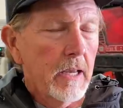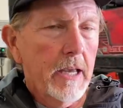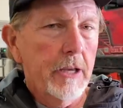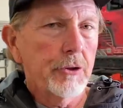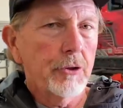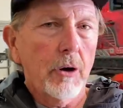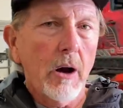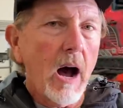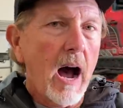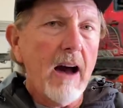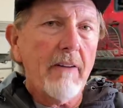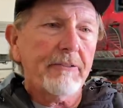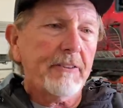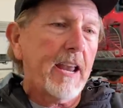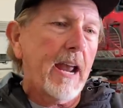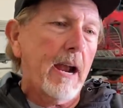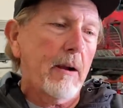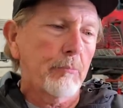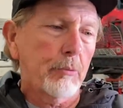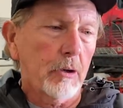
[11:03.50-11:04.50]
and you're off
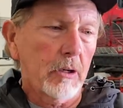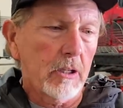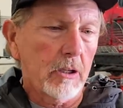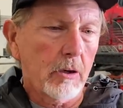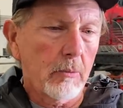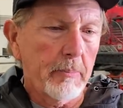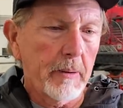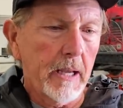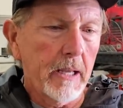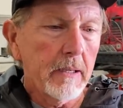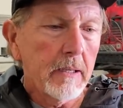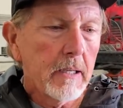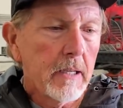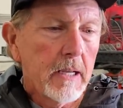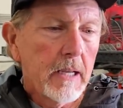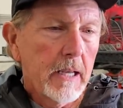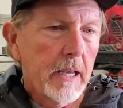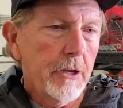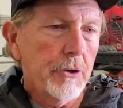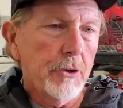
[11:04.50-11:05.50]
camber a little bit,
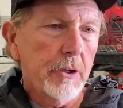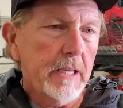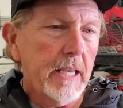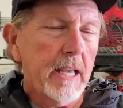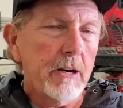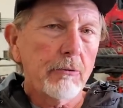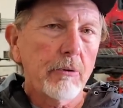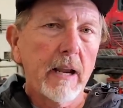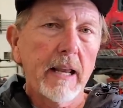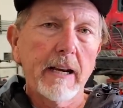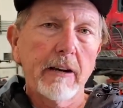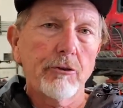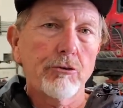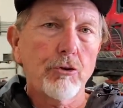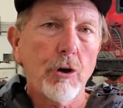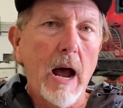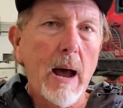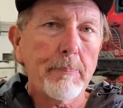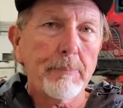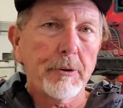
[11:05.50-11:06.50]
and you're getting ready to
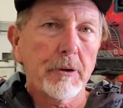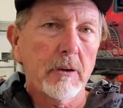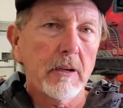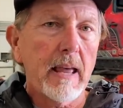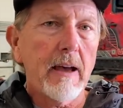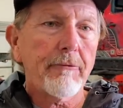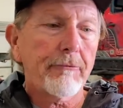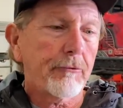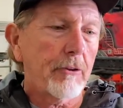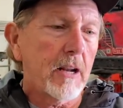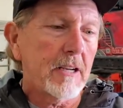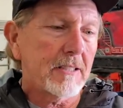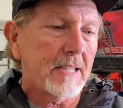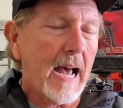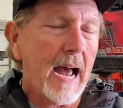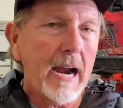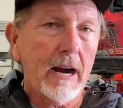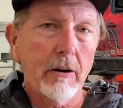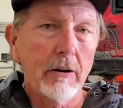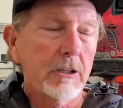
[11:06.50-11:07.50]
drop your left front
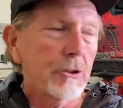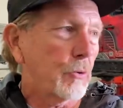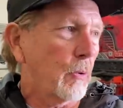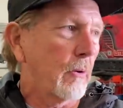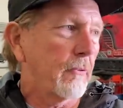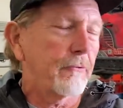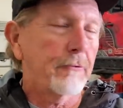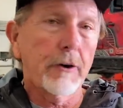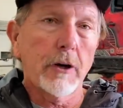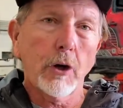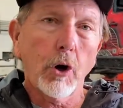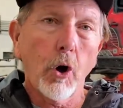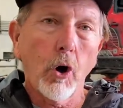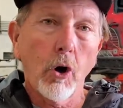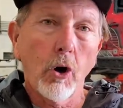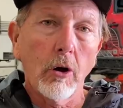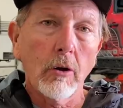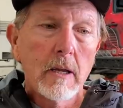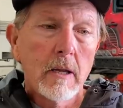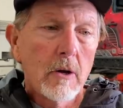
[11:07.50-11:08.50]
tire into a foot
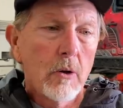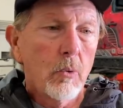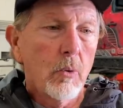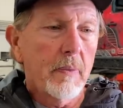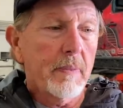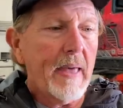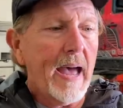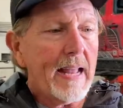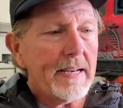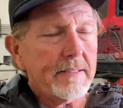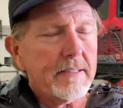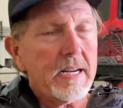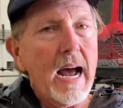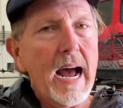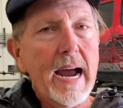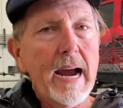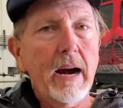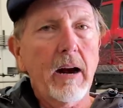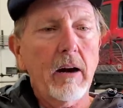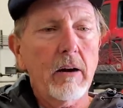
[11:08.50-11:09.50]
hole. When that
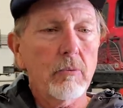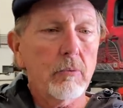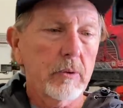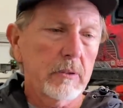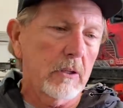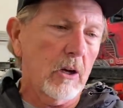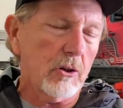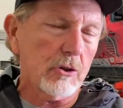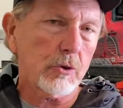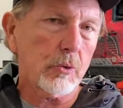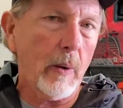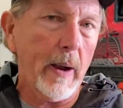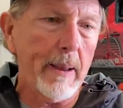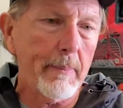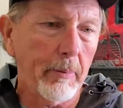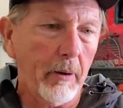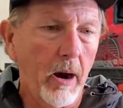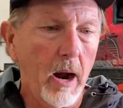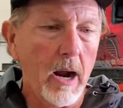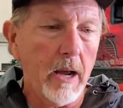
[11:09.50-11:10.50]
tire, with no sway
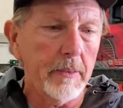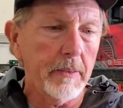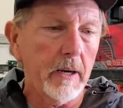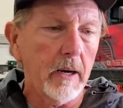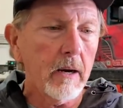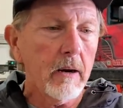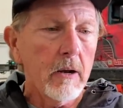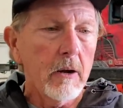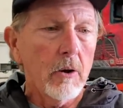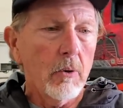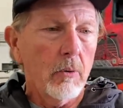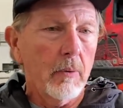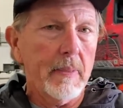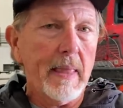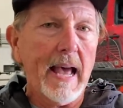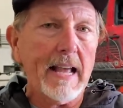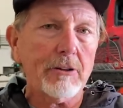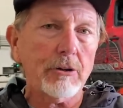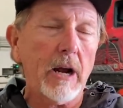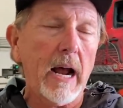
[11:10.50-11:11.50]
bar on there, when
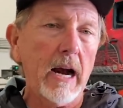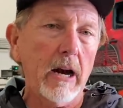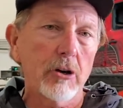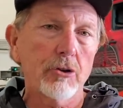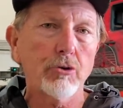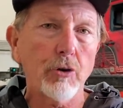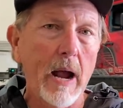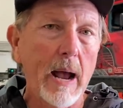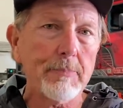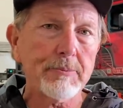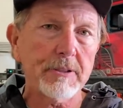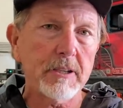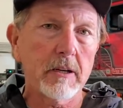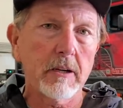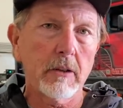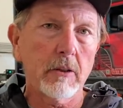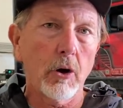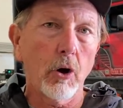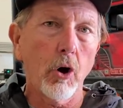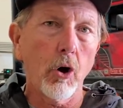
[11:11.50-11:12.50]
that tire drops into
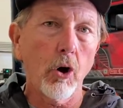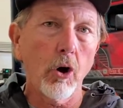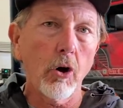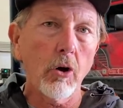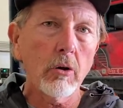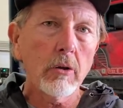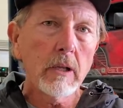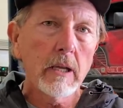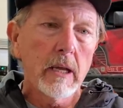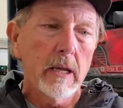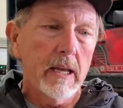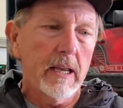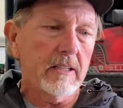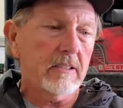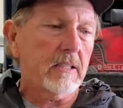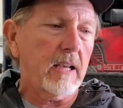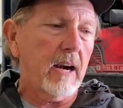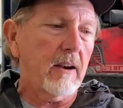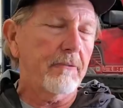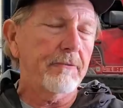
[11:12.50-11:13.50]
the hole, it's
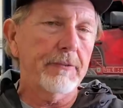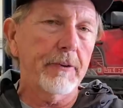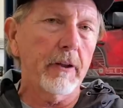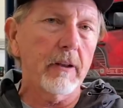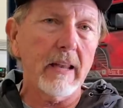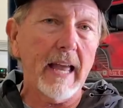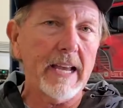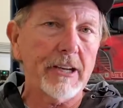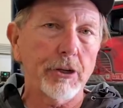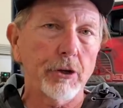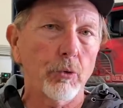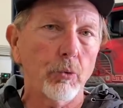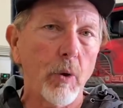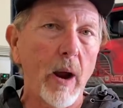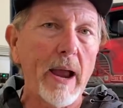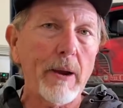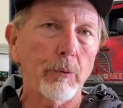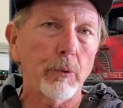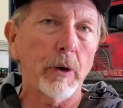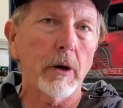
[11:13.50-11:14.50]
gonna feel like your
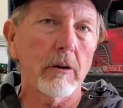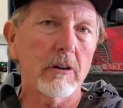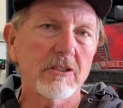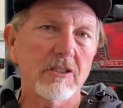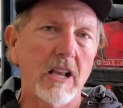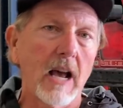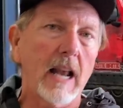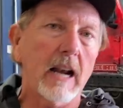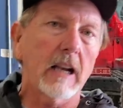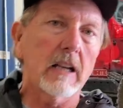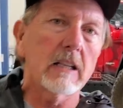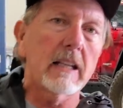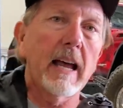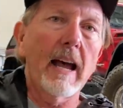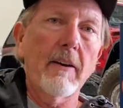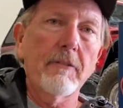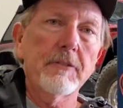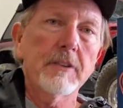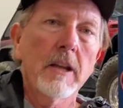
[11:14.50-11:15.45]
right rear is gonna lift.